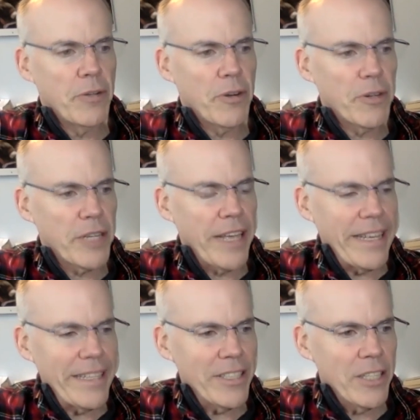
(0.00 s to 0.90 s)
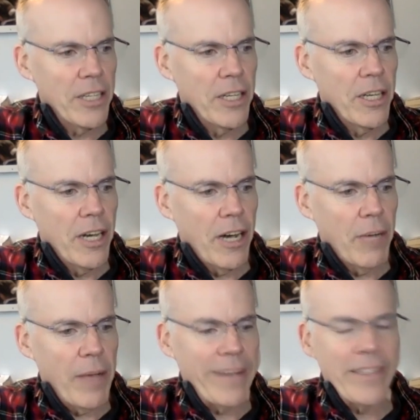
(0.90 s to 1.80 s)
hurricanes.
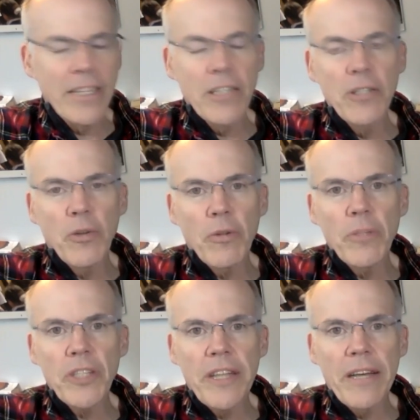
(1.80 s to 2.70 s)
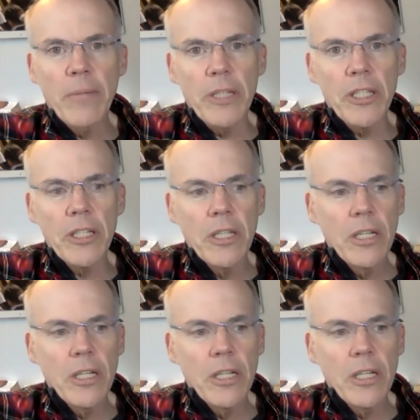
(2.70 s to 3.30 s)
And it did enormous damage.